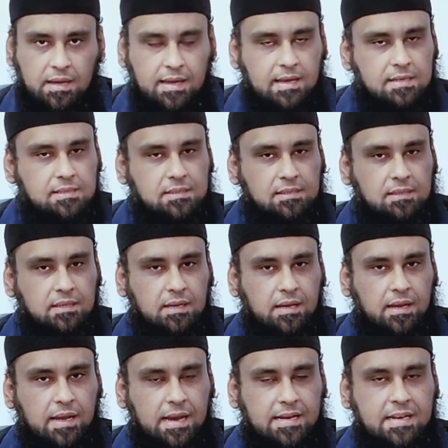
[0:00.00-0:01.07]
is
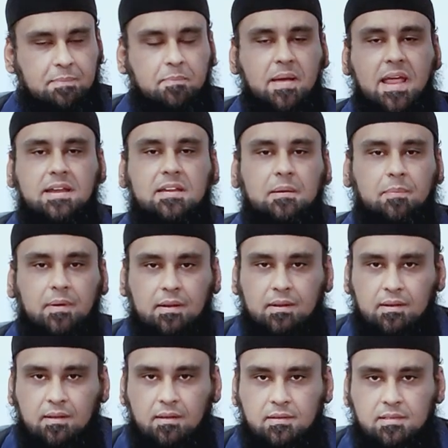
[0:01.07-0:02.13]
a
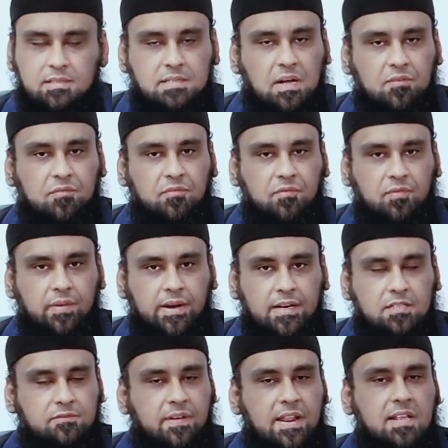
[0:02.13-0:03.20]
debatable stuff.
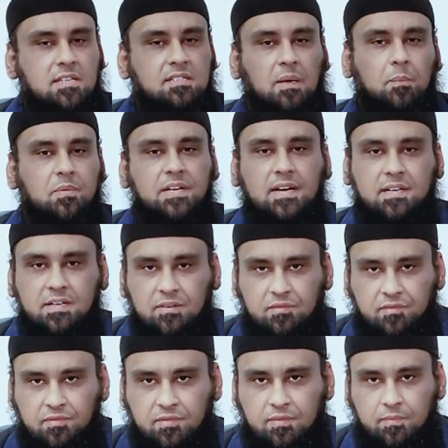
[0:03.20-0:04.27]
It's very
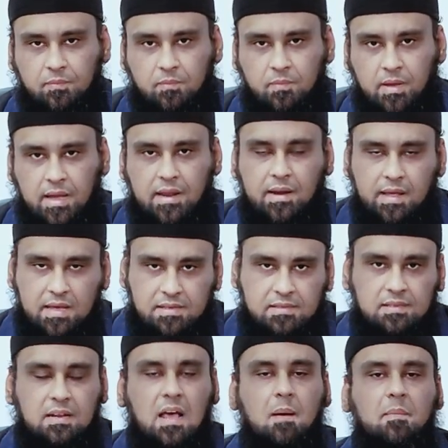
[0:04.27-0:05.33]
subjective. In
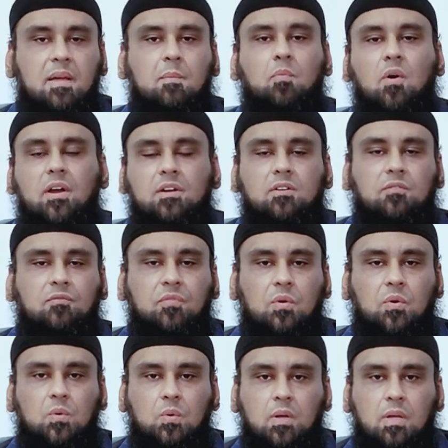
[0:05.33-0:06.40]
Islamic point of
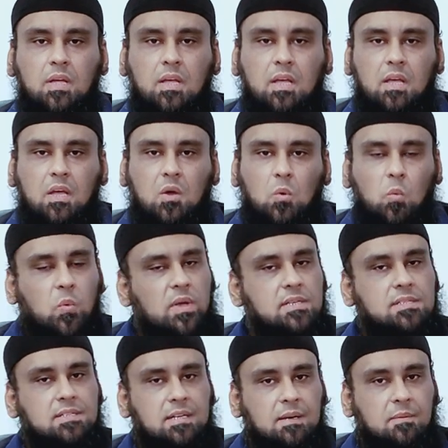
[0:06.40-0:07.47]
view,
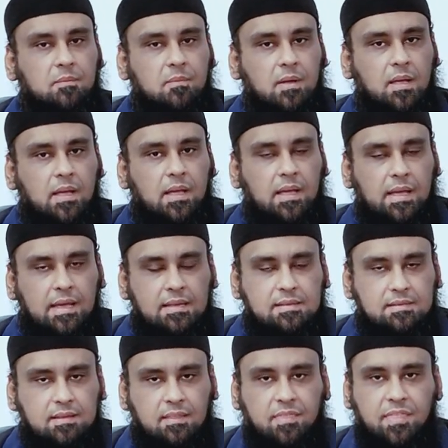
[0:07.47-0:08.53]
wisdom
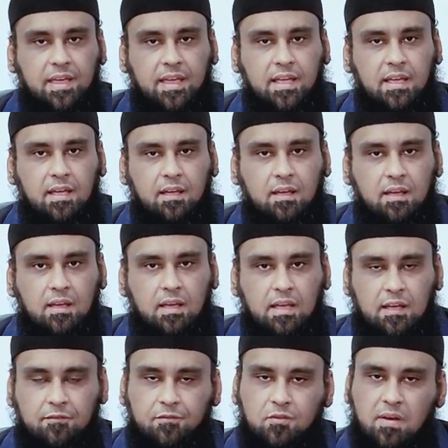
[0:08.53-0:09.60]
is the thing
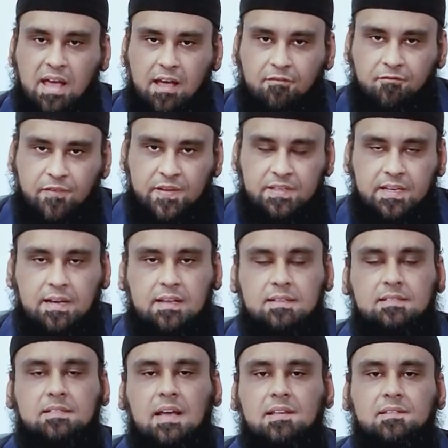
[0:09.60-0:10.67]
if you have
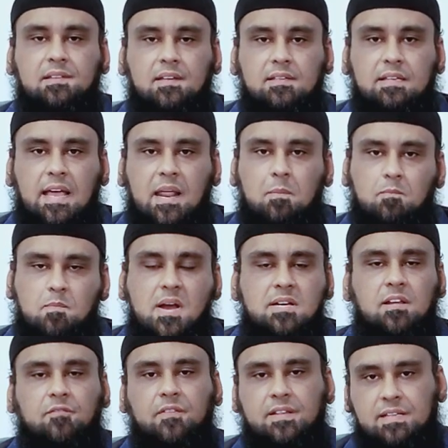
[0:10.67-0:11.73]
physical sciences and
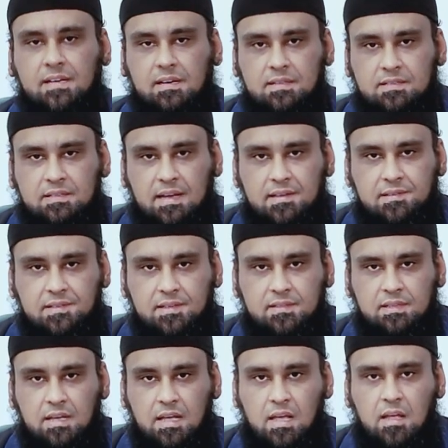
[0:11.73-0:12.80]
metaphysical
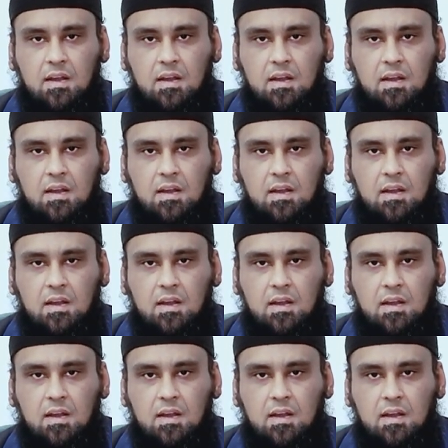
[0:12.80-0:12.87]
sciences